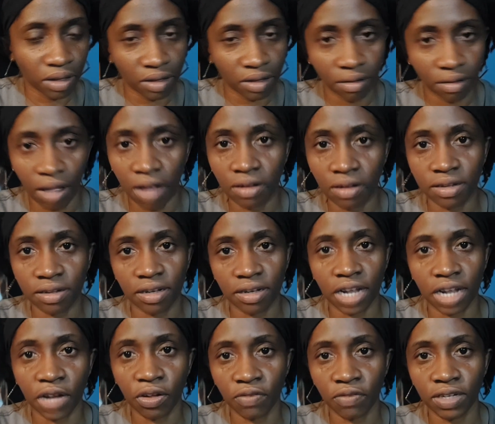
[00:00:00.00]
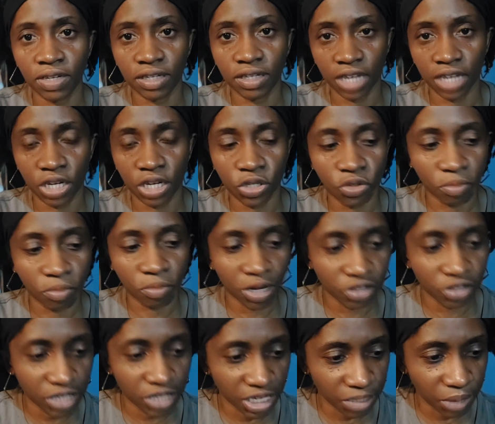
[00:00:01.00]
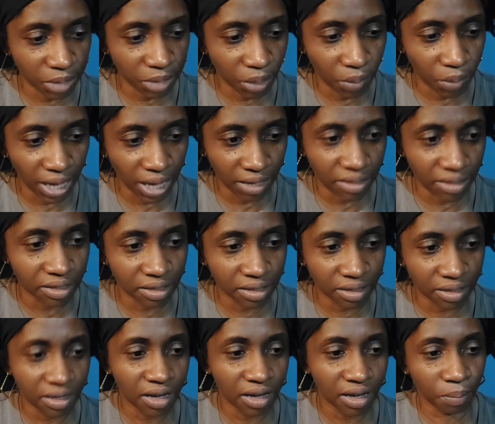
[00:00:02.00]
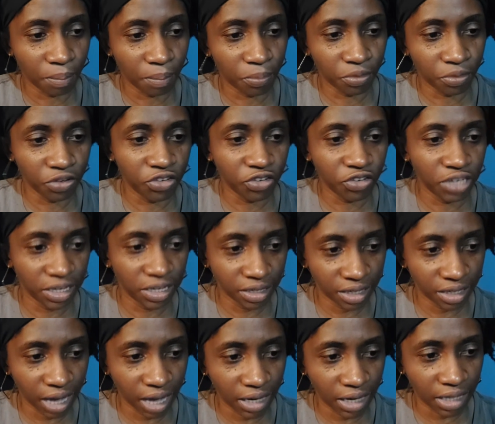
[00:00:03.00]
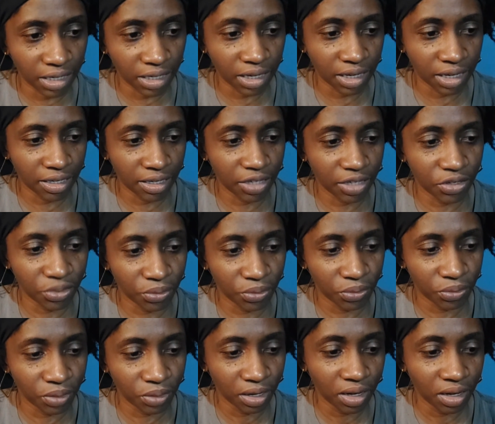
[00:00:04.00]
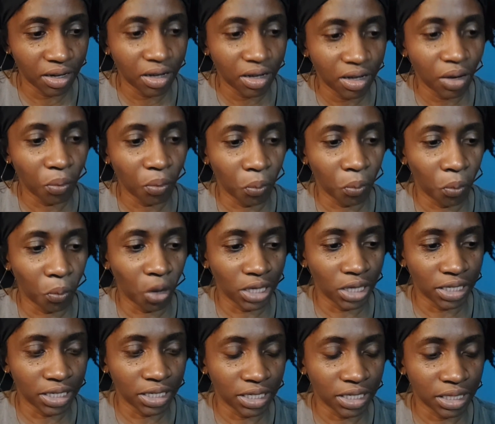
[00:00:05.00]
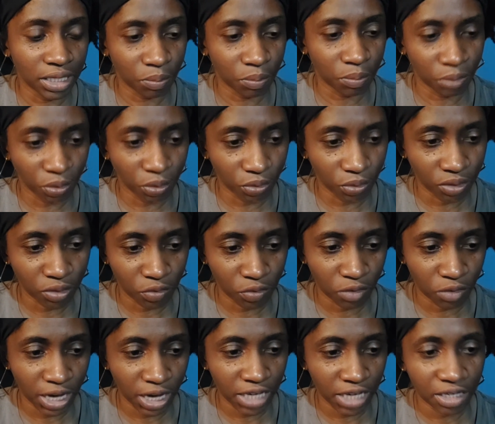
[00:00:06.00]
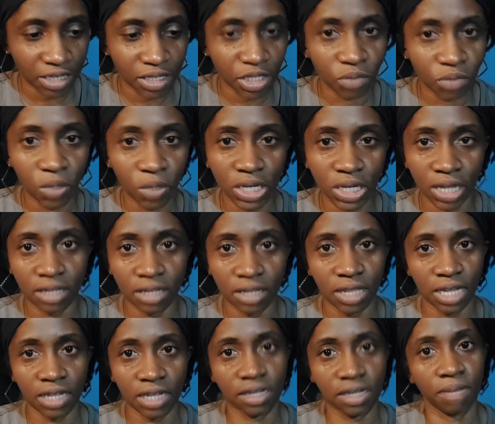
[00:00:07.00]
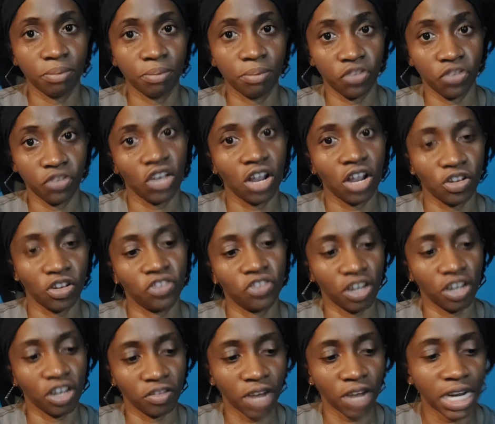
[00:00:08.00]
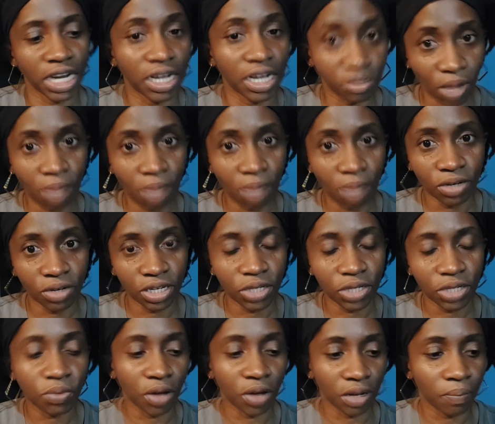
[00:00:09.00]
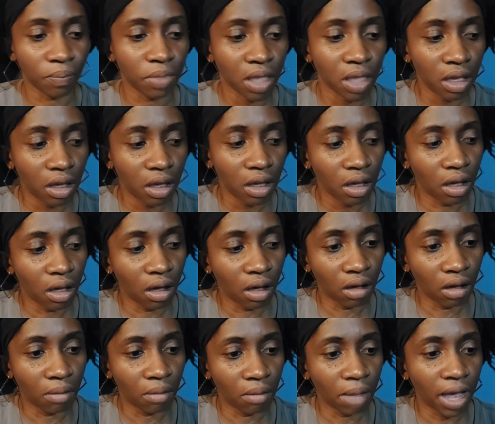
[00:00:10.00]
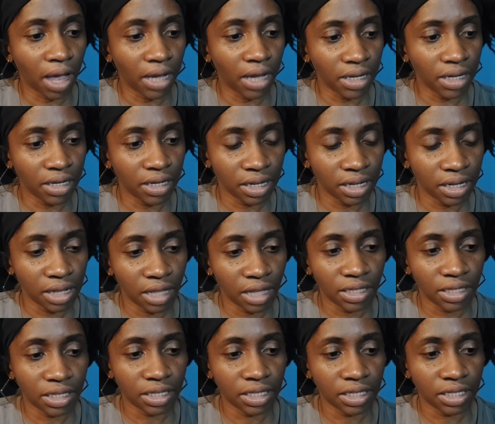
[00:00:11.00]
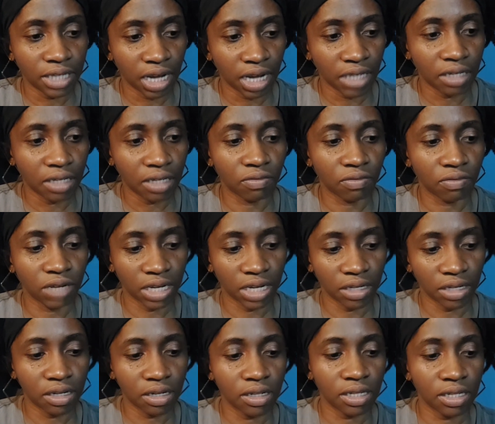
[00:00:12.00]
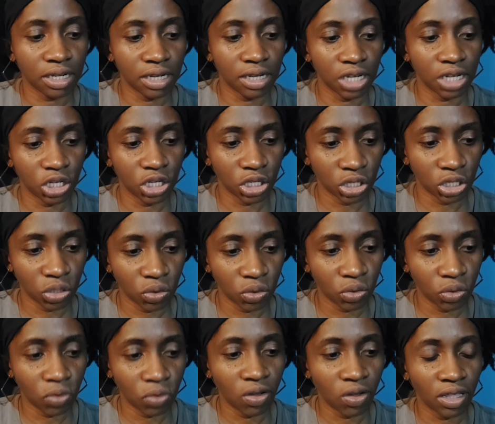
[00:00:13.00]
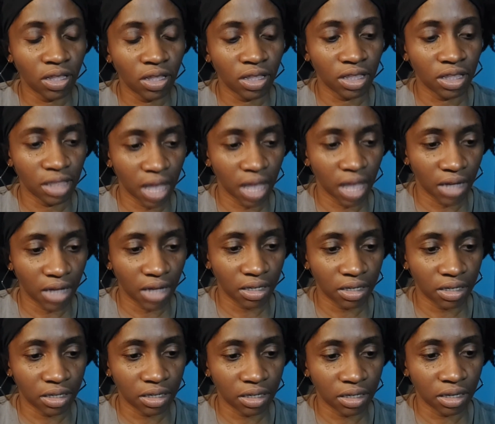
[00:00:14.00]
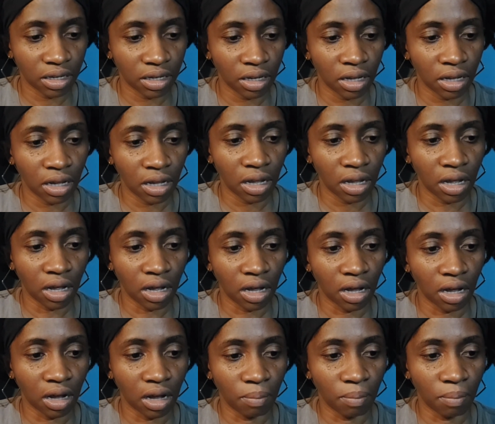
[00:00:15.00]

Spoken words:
listen, I love this text so much. It takes me a while to appreciate it and then get into what this is about, right? Because this one I think is a bit challenging, right? That's why I'm doing this one. I can say that this text raises the issue that I